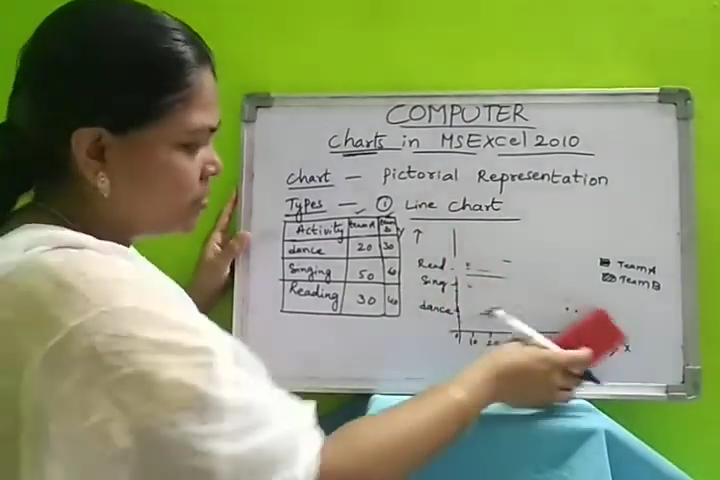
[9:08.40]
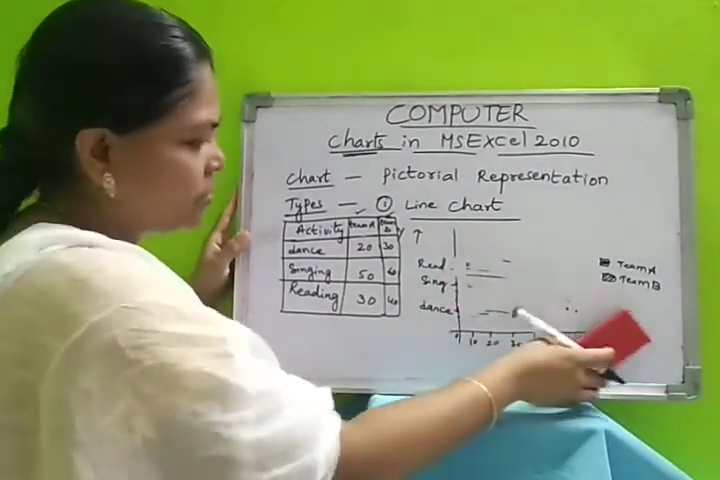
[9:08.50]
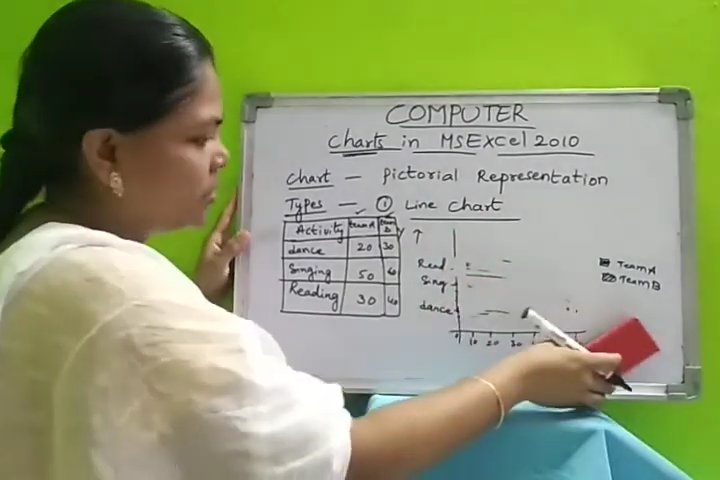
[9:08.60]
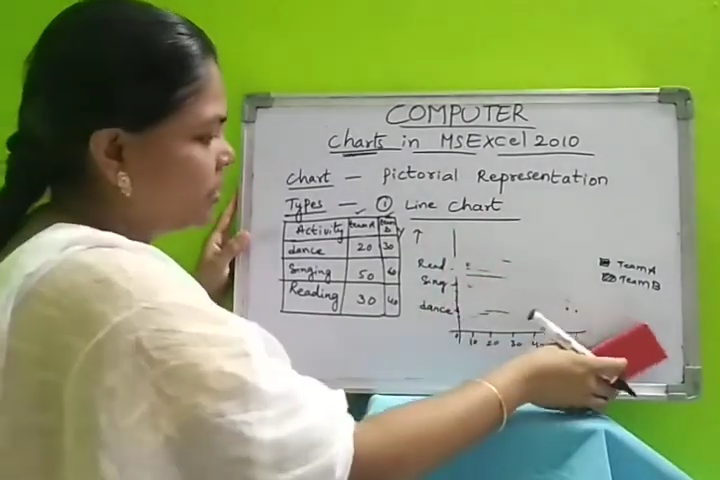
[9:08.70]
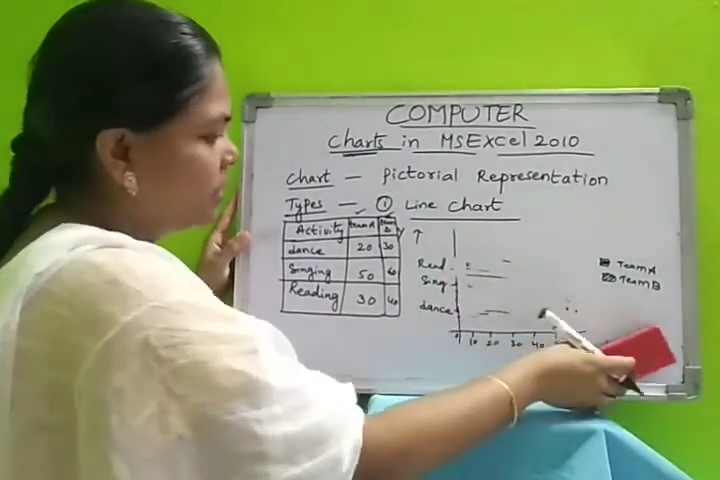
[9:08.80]

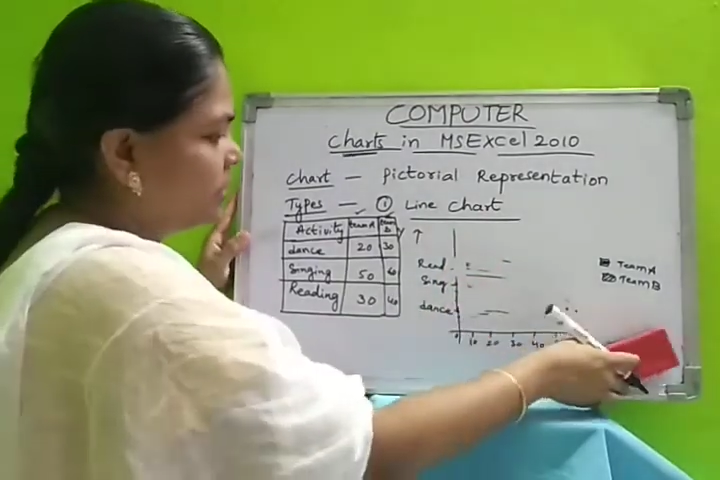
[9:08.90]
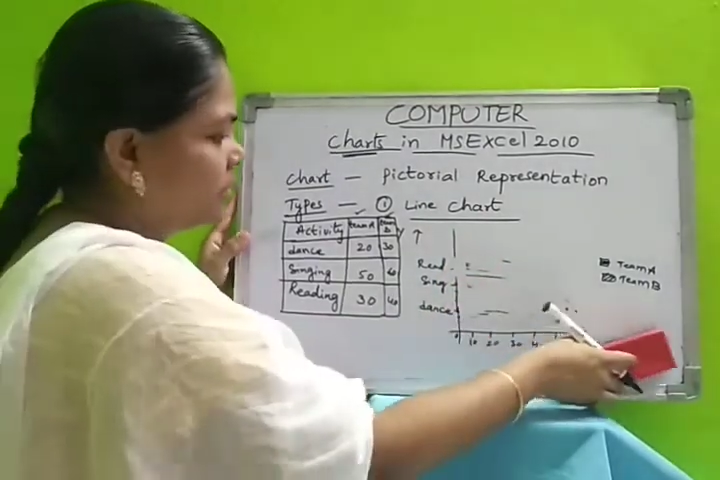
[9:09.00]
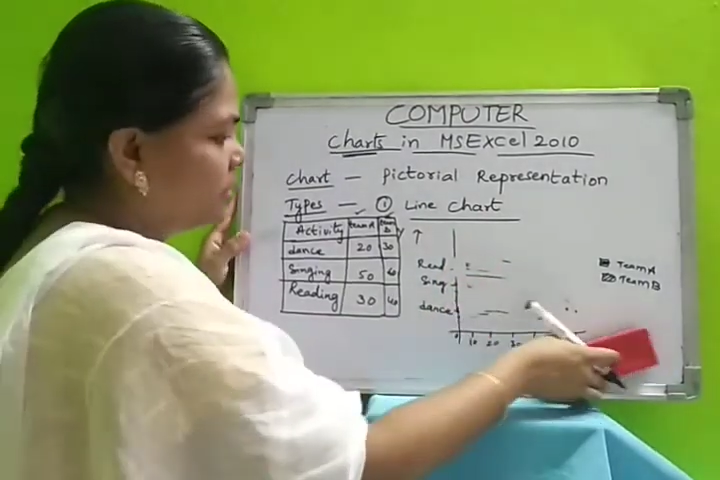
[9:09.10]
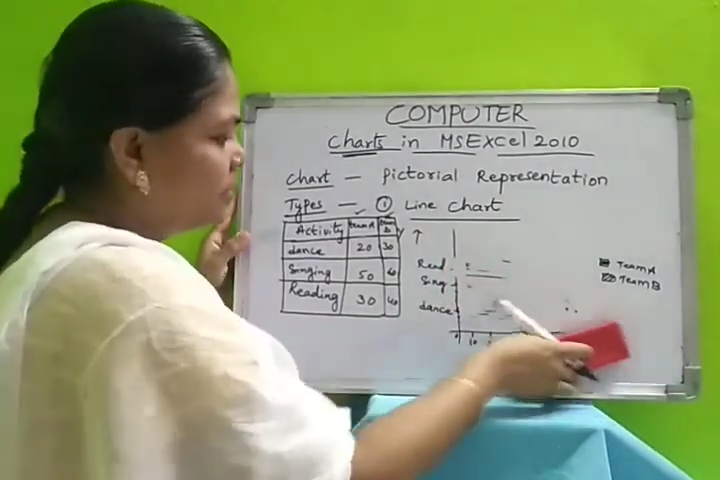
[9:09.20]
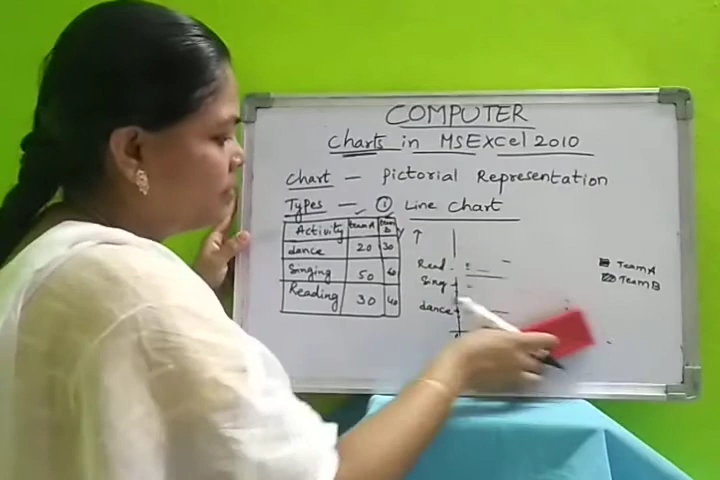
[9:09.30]
And
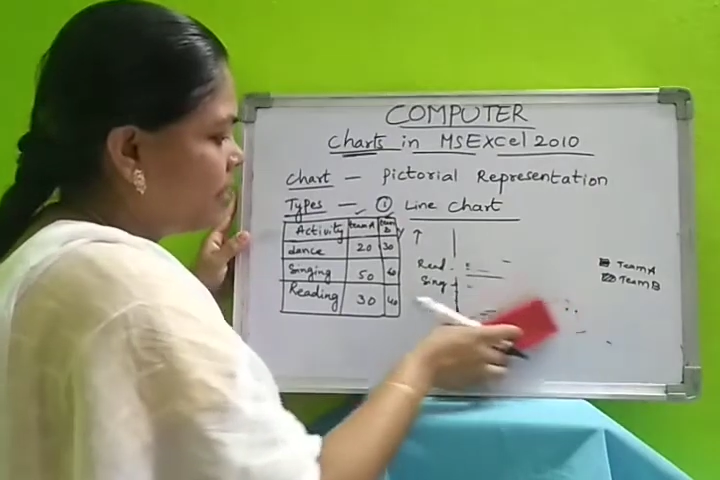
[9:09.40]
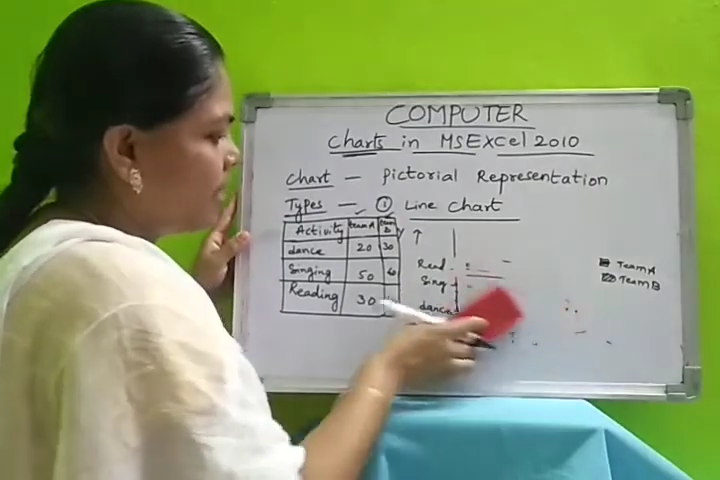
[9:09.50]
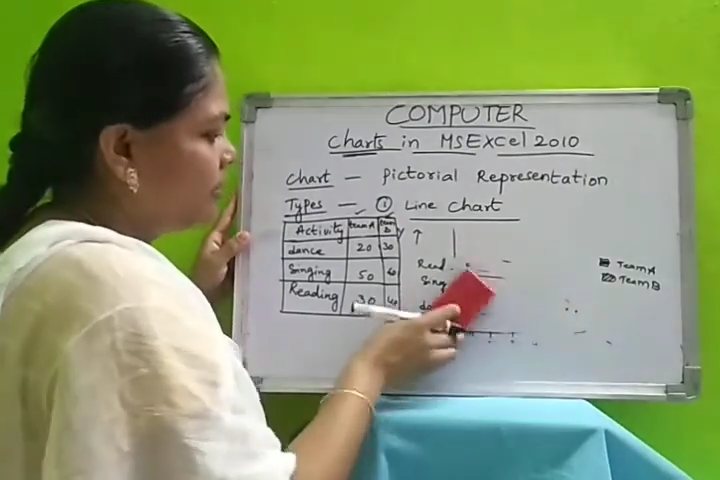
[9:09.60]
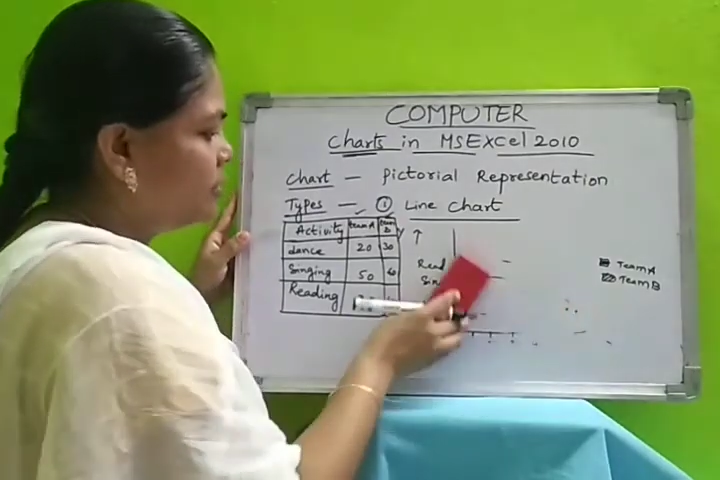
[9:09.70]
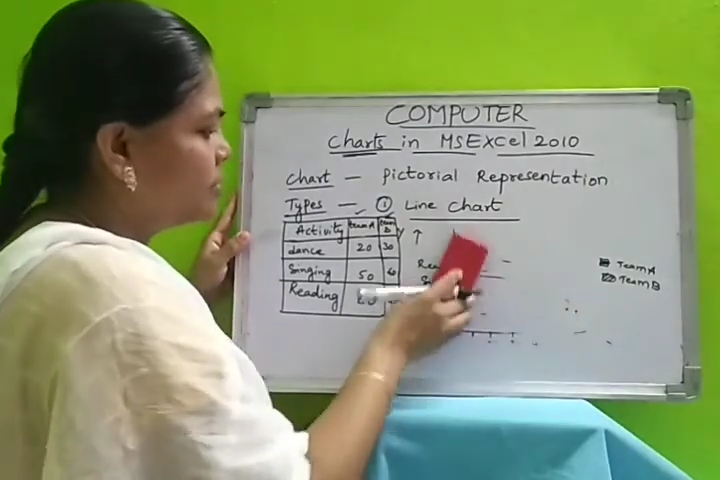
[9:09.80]
the
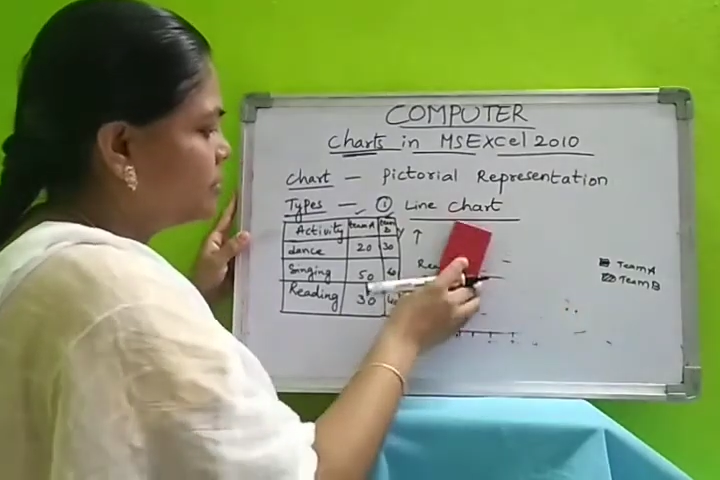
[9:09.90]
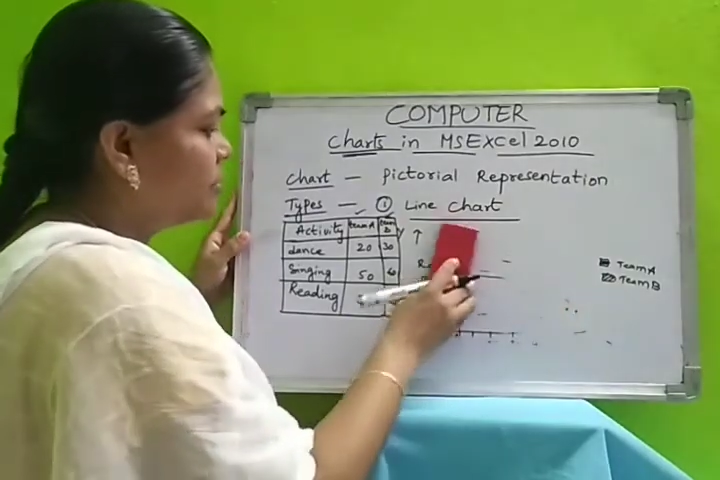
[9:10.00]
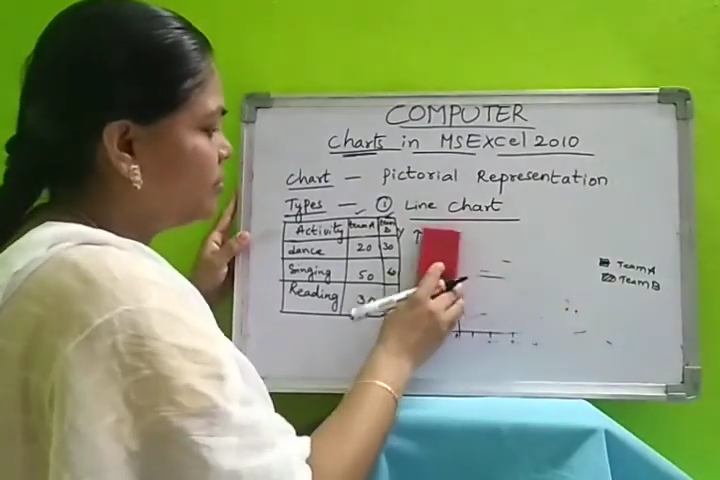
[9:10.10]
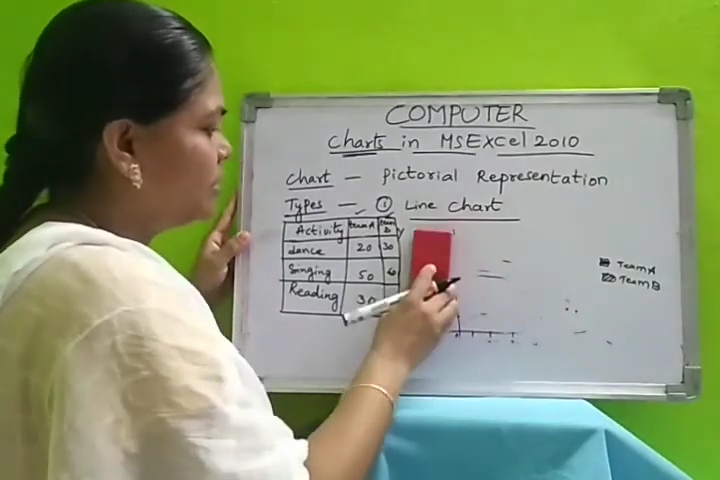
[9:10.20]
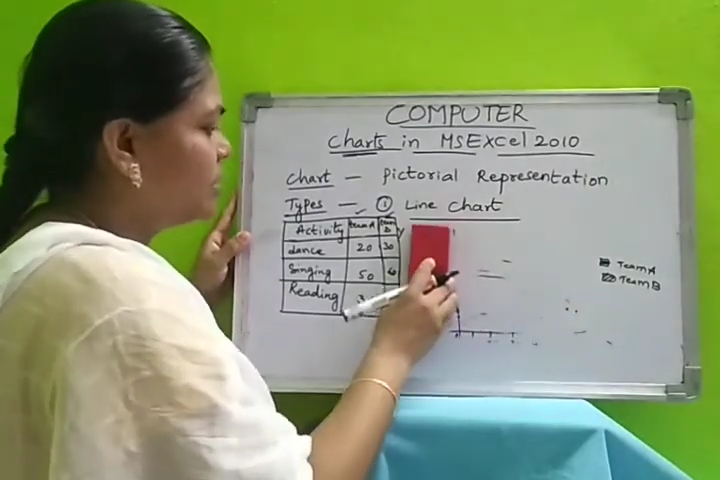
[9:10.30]
values
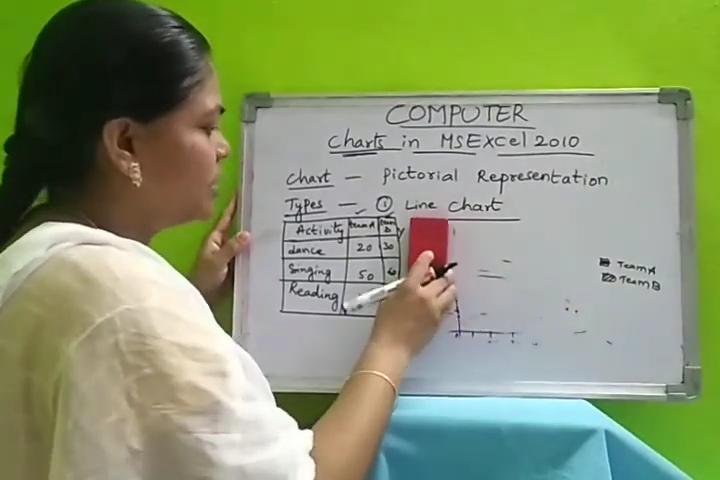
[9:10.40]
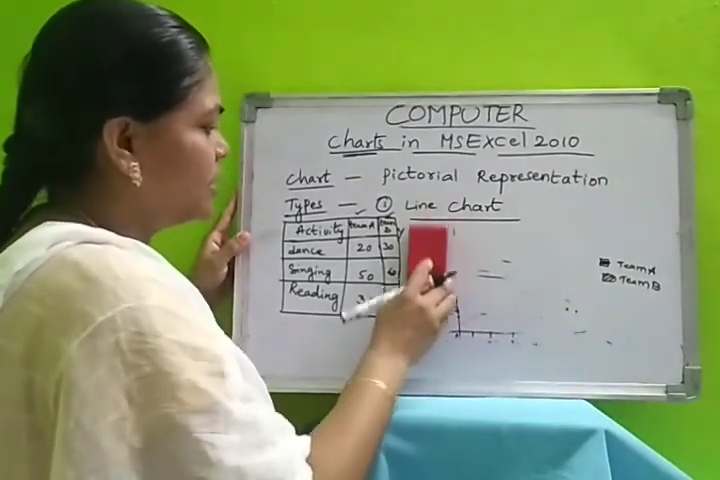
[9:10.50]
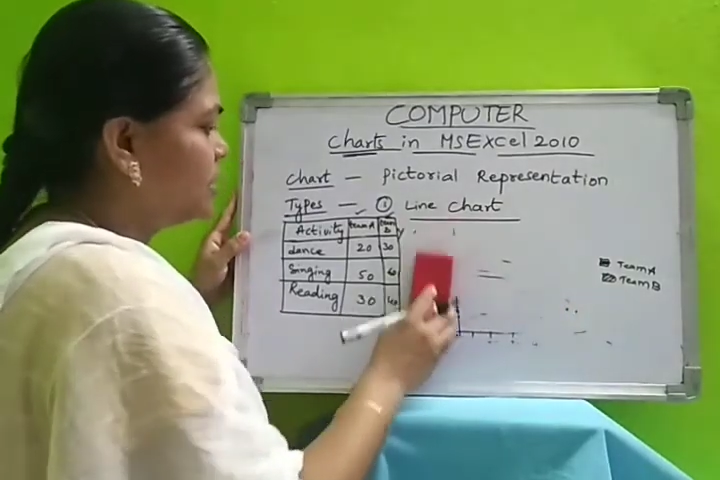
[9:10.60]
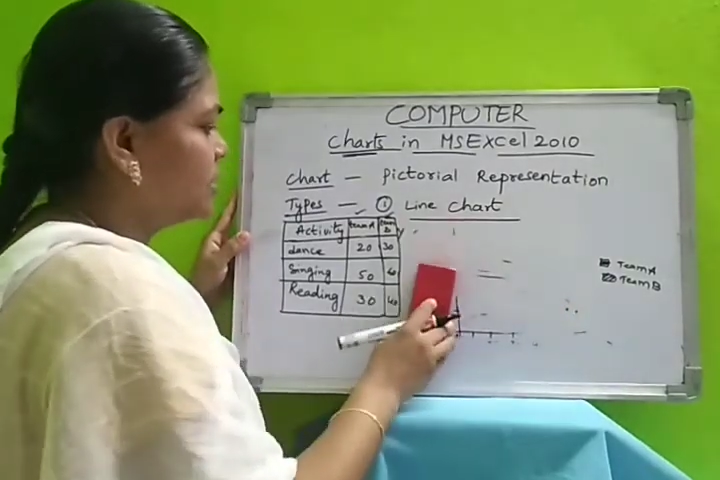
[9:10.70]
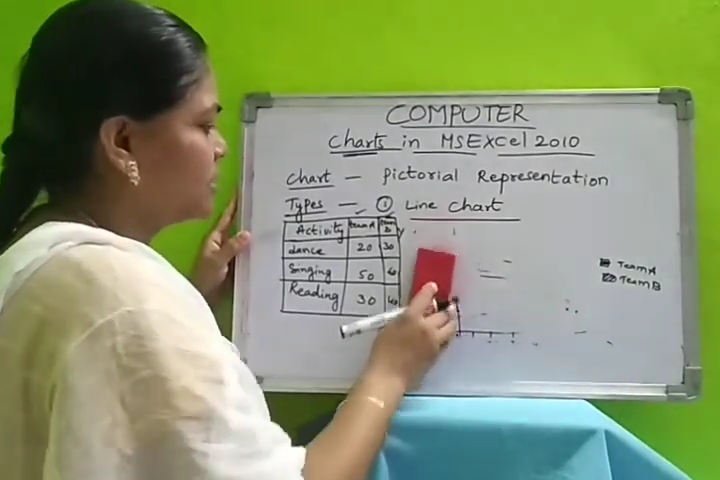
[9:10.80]
will be
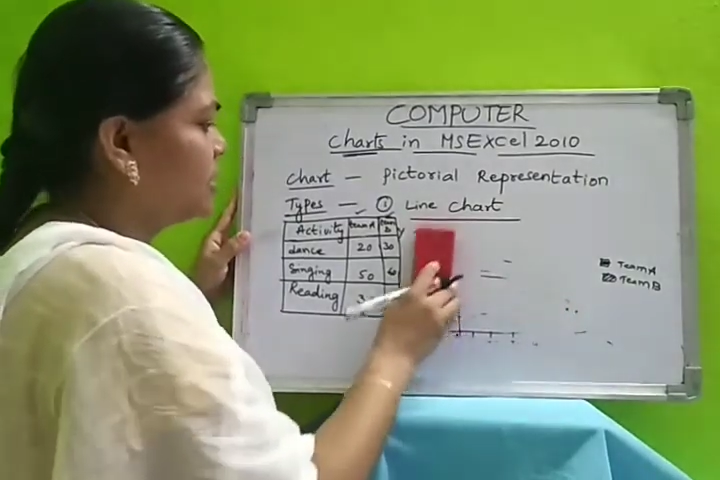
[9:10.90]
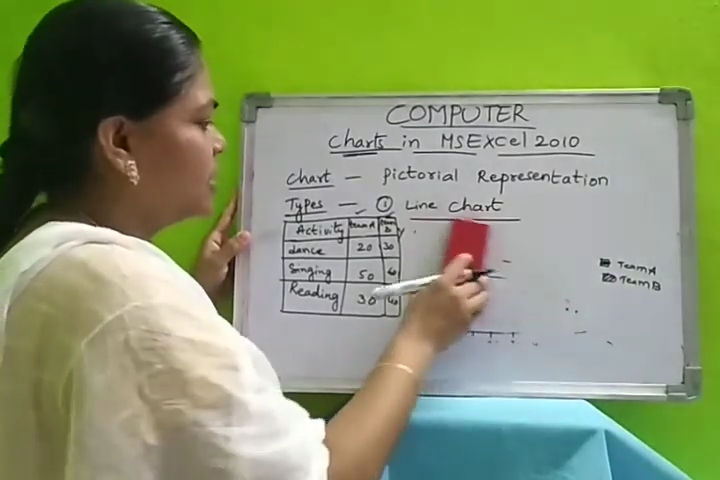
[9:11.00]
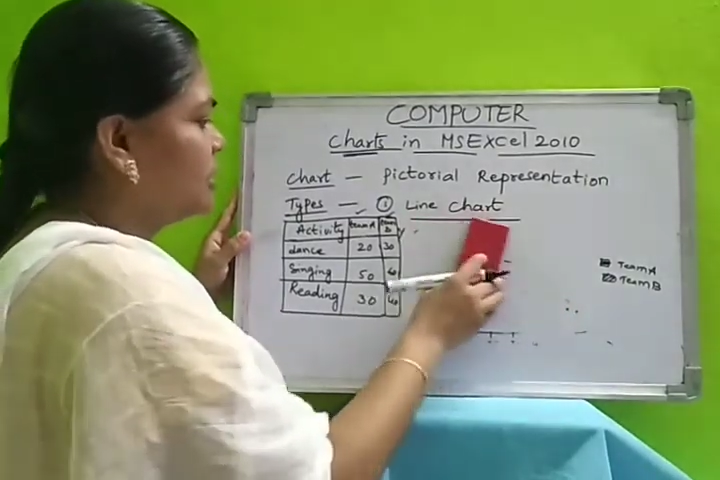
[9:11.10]
changed.